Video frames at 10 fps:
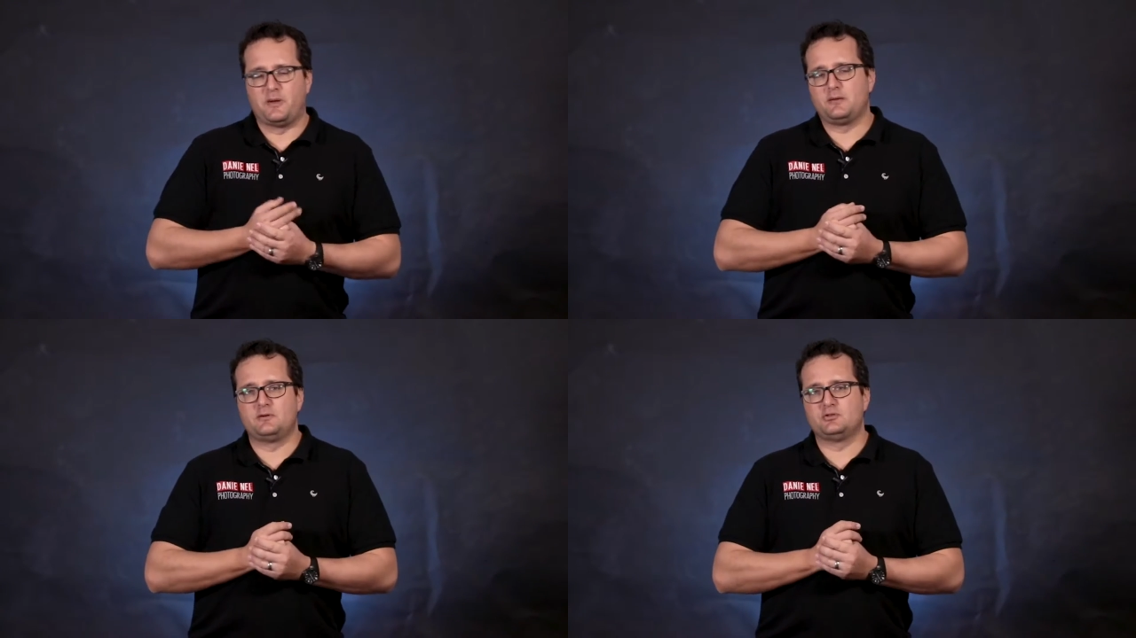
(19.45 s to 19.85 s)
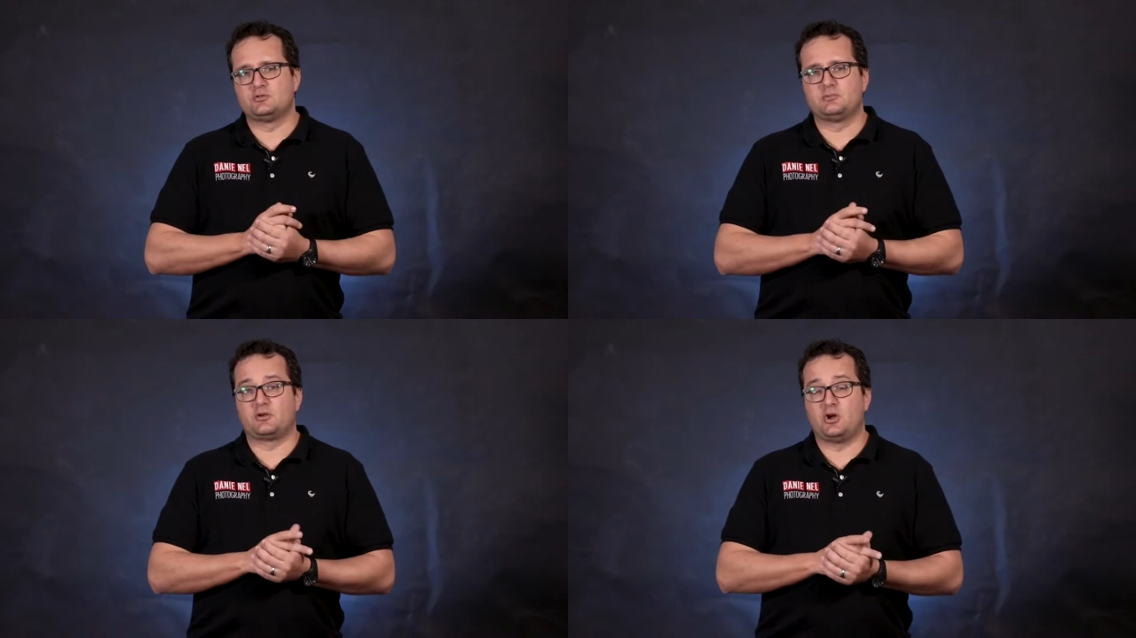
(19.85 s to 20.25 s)
Maybe you do
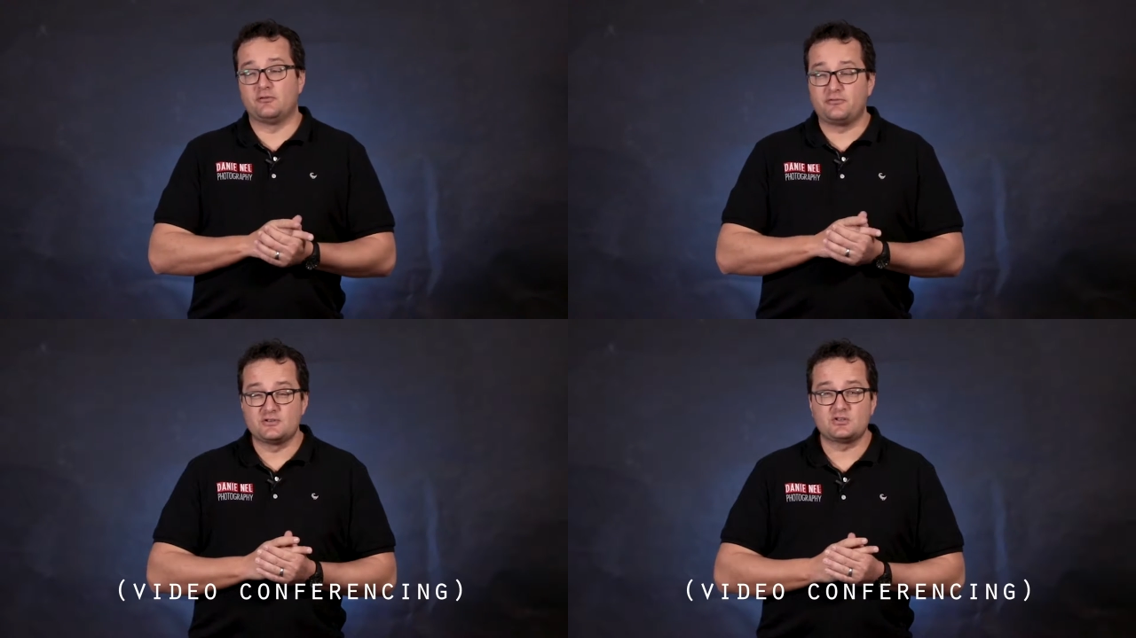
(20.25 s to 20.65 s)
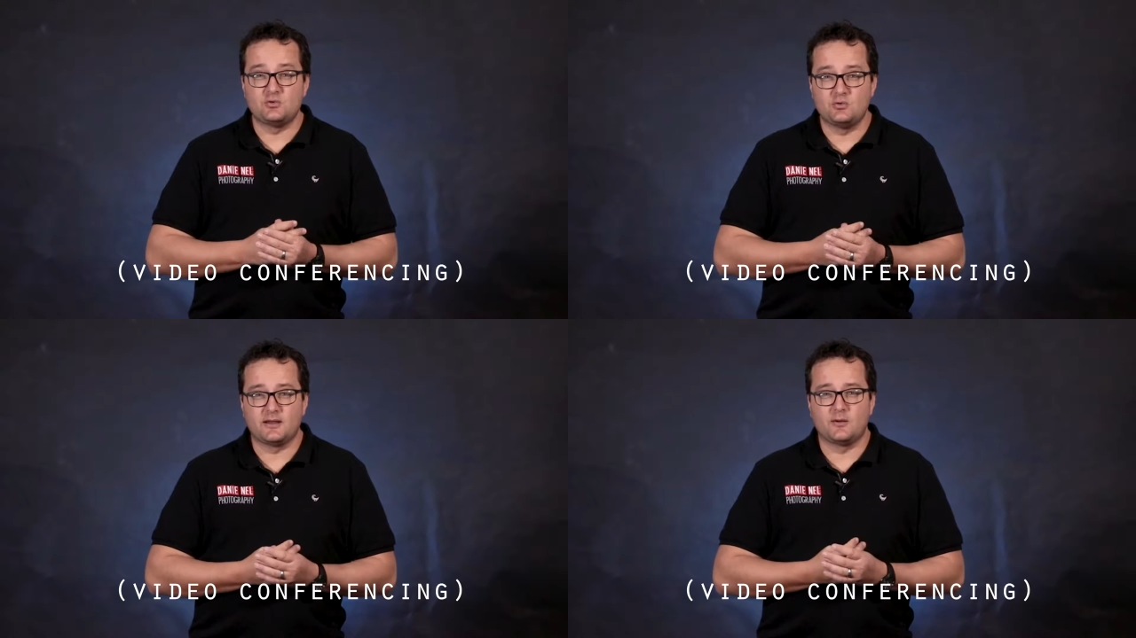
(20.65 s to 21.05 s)
a bit of conference
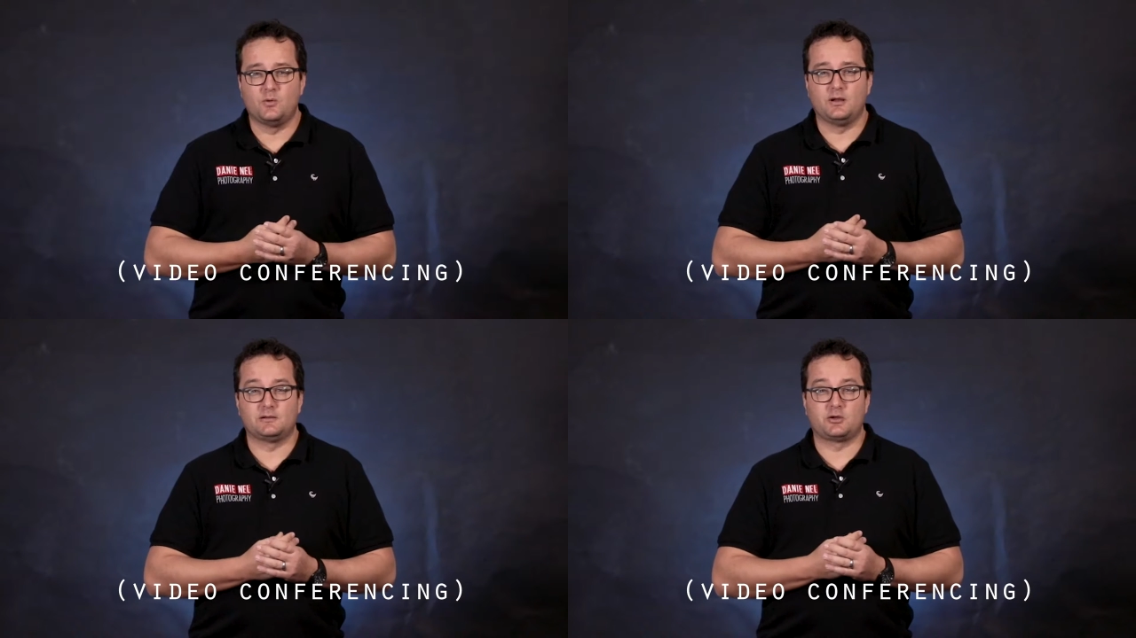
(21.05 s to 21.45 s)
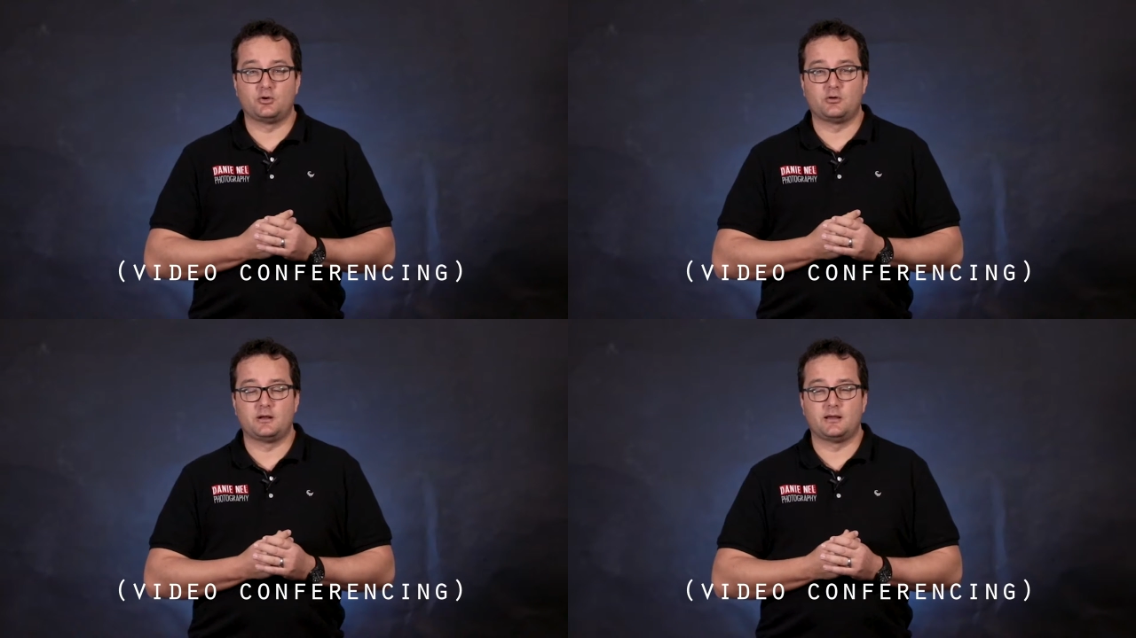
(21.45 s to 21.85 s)
calling while
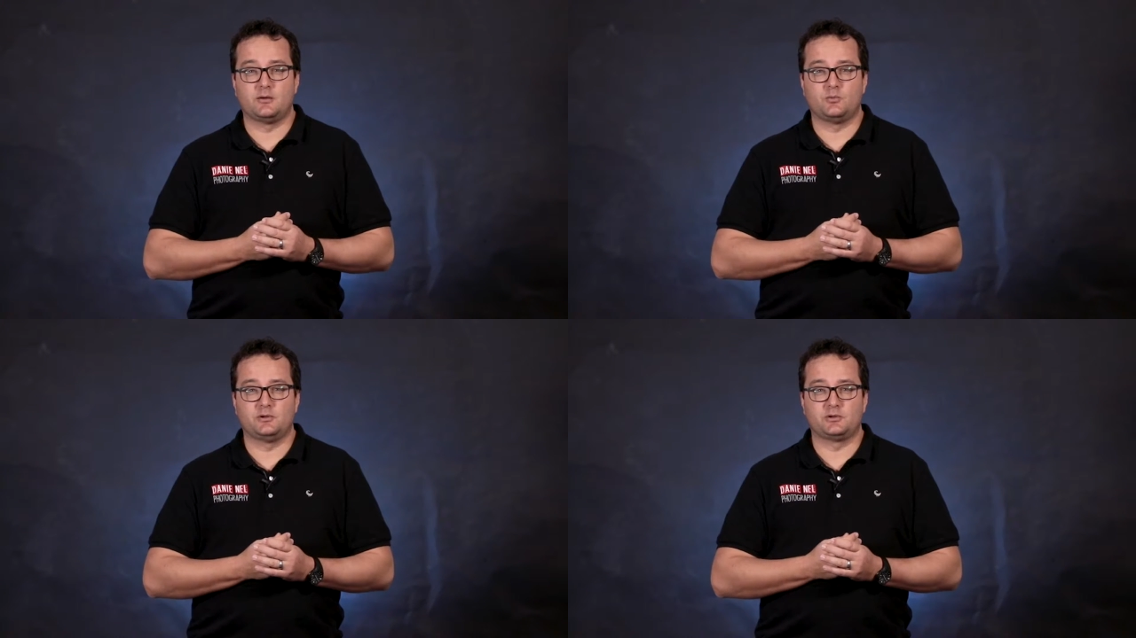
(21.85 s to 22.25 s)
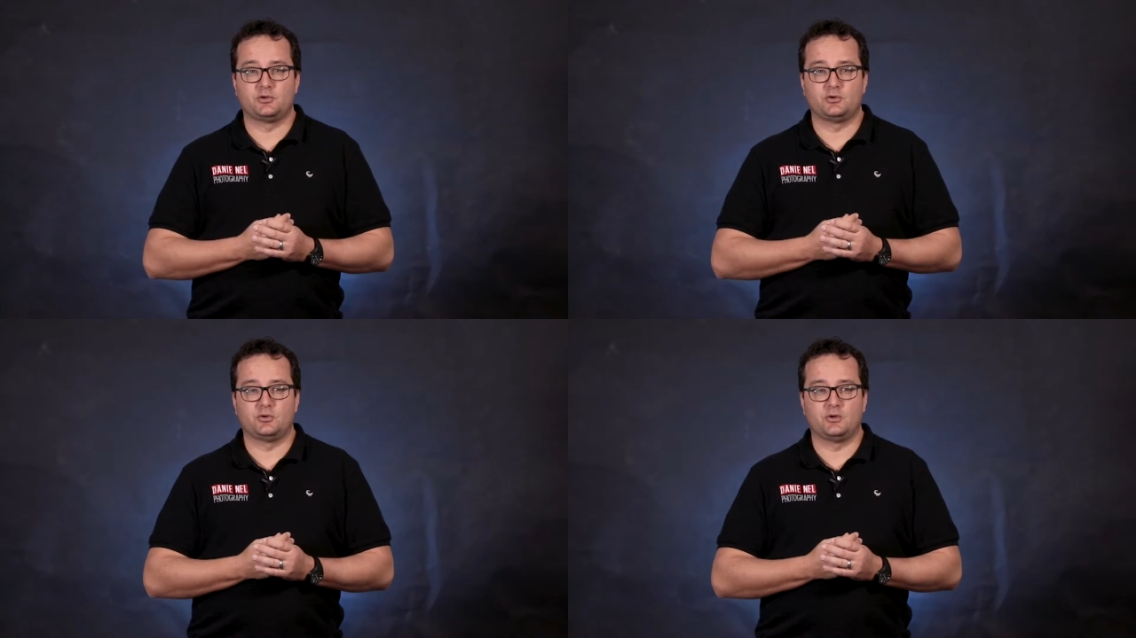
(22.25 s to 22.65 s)
you're uh, while
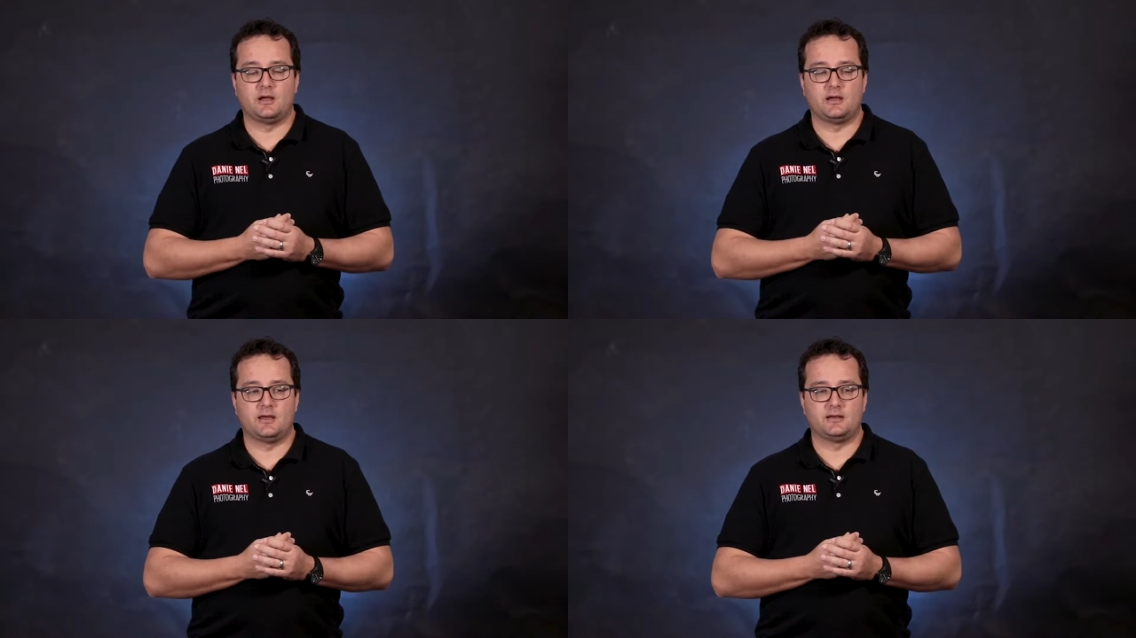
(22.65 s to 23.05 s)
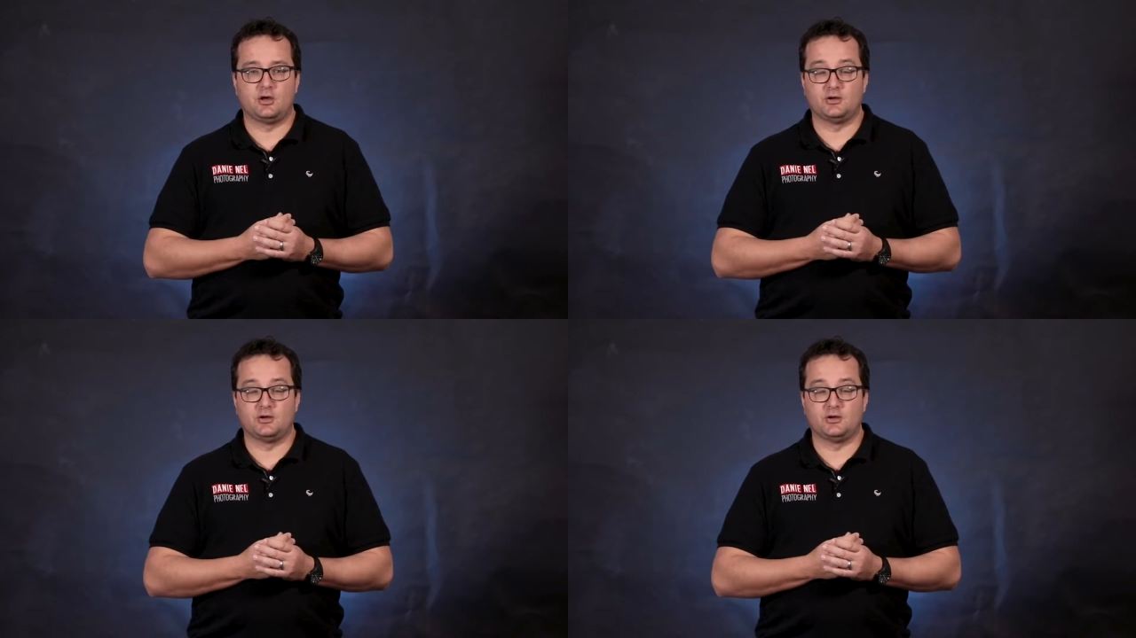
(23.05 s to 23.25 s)
you uh, in a